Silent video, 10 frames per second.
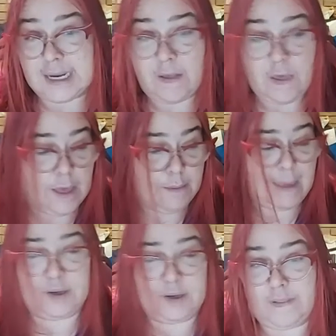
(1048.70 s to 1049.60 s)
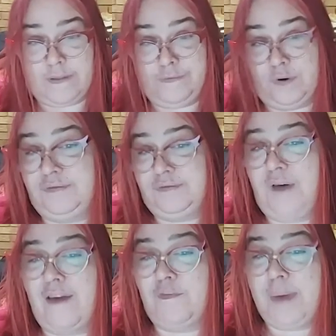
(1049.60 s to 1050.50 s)
it, maybe not in the first
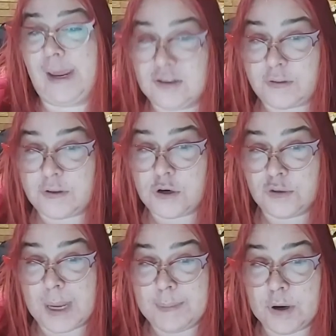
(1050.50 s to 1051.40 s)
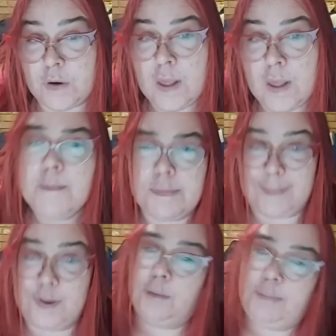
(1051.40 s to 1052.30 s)
five pages of the newspaper, but
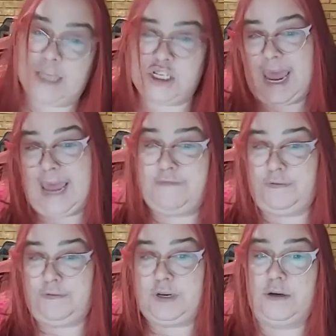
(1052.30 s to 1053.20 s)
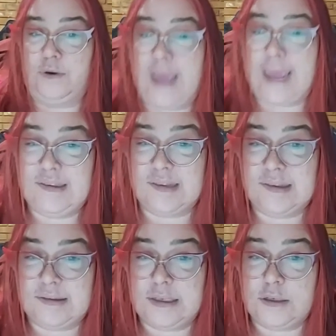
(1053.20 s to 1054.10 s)
maybe on page A15 or
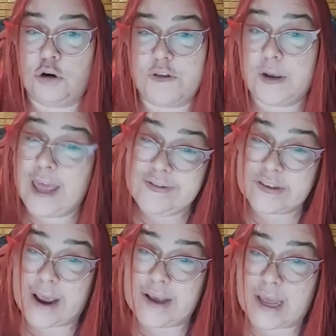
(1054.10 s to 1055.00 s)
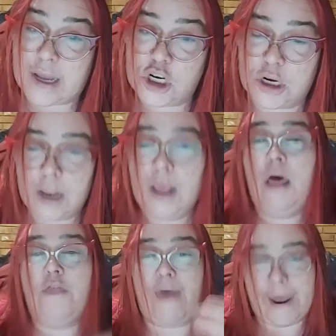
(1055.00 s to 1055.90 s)
A16 or in the lifestyle section.
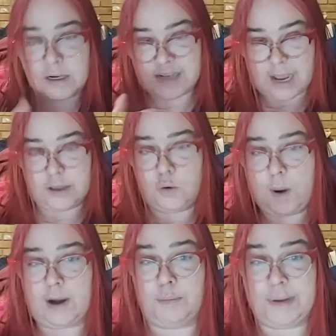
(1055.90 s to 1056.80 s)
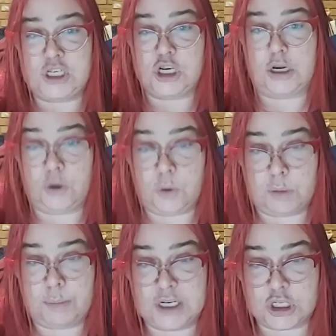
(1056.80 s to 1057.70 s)
That'll tell you where to pitch it and who
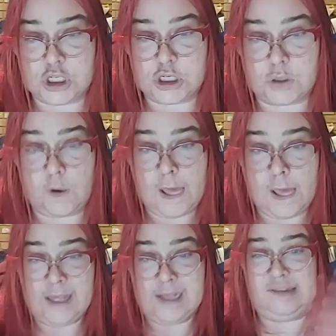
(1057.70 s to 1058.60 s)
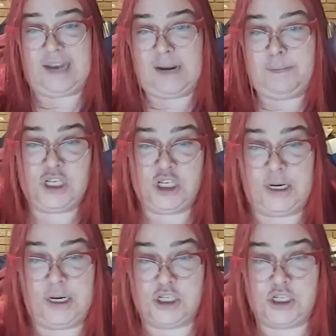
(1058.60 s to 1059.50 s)
to pitch it to. Instead of pitching
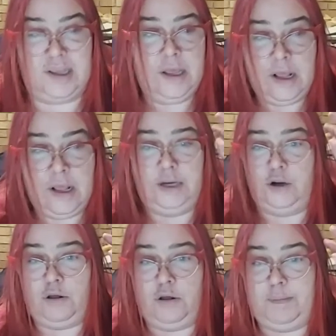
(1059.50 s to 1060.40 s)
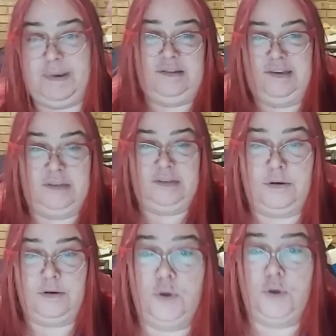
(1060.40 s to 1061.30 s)
it to, you know, the business
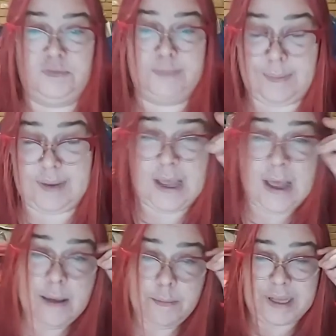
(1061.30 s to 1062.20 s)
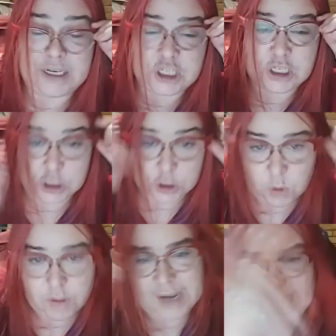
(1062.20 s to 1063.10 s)
news, maybe pitch it
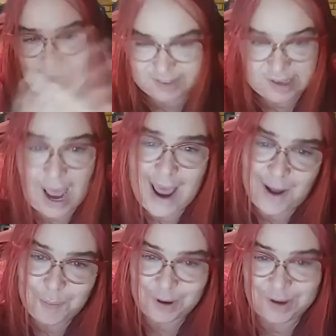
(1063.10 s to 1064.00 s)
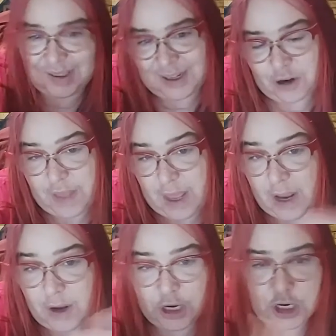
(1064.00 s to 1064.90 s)
to the lifestyle person or
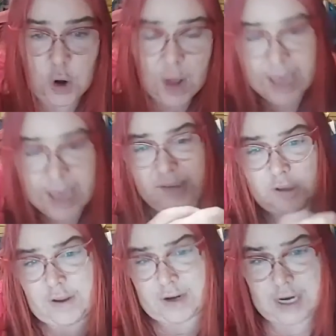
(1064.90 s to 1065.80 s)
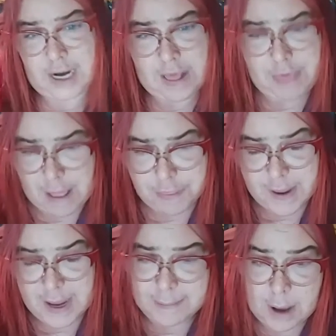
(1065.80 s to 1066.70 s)
the, you know, so that and
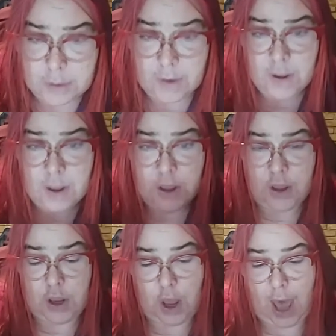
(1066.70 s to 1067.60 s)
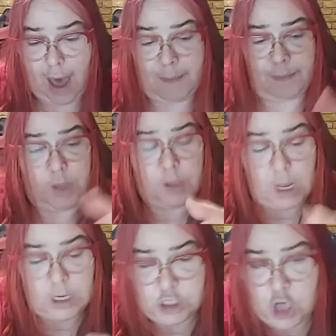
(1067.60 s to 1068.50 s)
think about um,
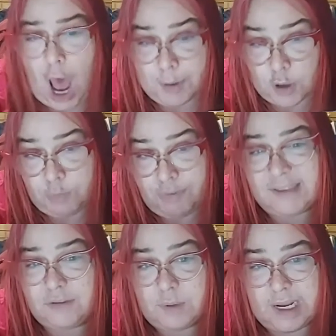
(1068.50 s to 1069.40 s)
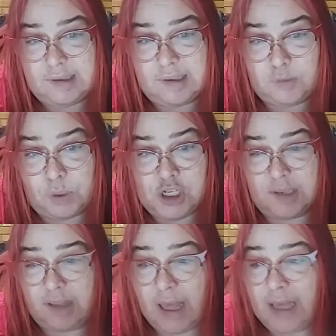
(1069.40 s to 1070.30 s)
topical press releases, which
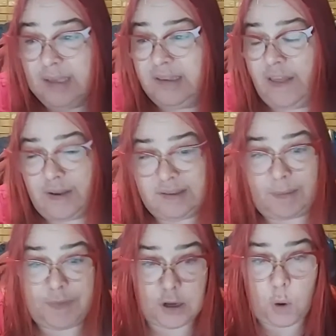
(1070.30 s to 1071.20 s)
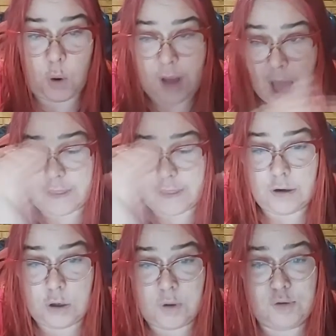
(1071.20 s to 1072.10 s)
is say there's something going on in the
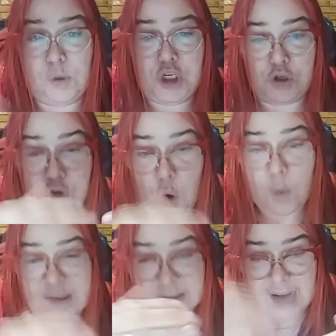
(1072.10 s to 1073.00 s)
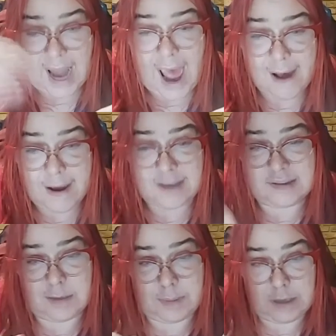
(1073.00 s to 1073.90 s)
news, which you know is gonna ha- is
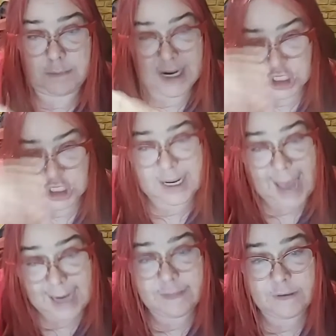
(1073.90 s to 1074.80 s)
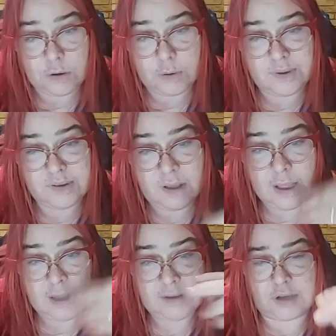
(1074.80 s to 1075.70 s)
gonna be mentioned again in the news.
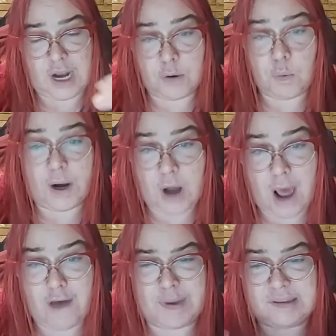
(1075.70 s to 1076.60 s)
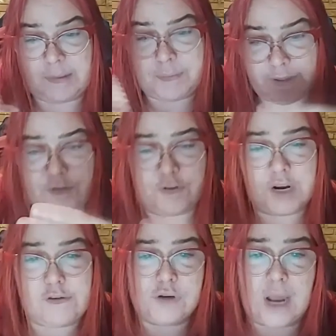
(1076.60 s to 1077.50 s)
So not a one-off, but something that's
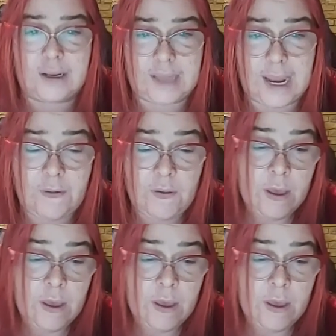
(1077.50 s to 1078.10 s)
gonna talk again.